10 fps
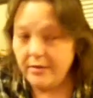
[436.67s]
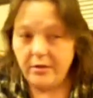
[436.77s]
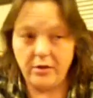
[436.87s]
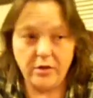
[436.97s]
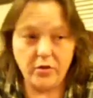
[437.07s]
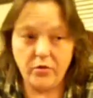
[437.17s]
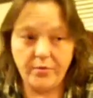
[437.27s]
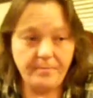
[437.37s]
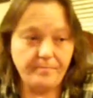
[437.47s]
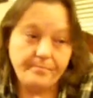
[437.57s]
You know,
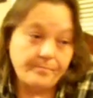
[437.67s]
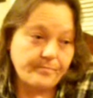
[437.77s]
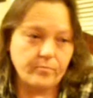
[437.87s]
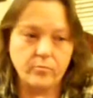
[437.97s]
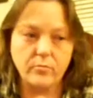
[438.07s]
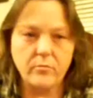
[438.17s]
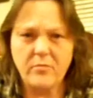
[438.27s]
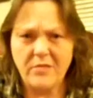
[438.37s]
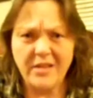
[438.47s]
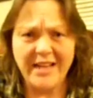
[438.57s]
and
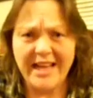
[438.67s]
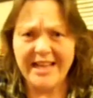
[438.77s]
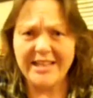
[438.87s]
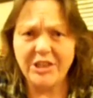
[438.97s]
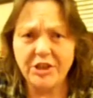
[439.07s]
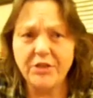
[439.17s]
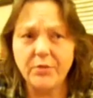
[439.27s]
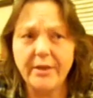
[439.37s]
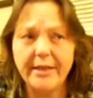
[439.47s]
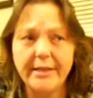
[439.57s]
that's just the way
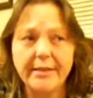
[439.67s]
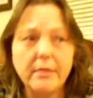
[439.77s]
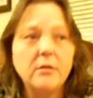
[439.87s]
it is.